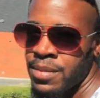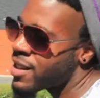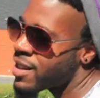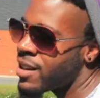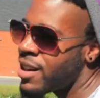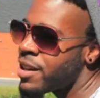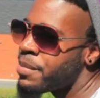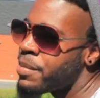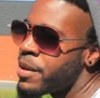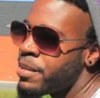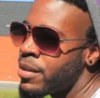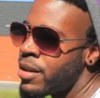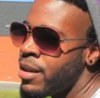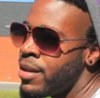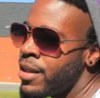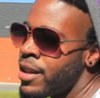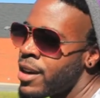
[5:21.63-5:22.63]
It's a lot of people
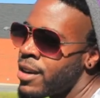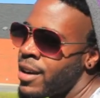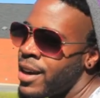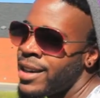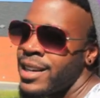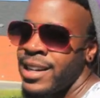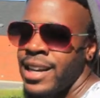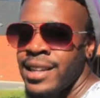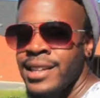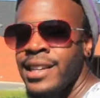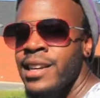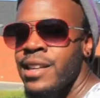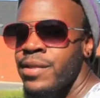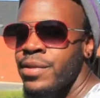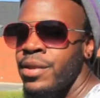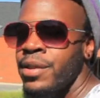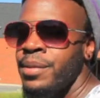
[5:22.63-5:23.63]
on there I get
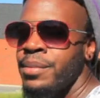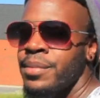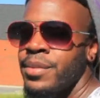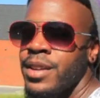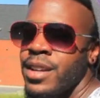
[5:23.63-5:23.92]
ideas from.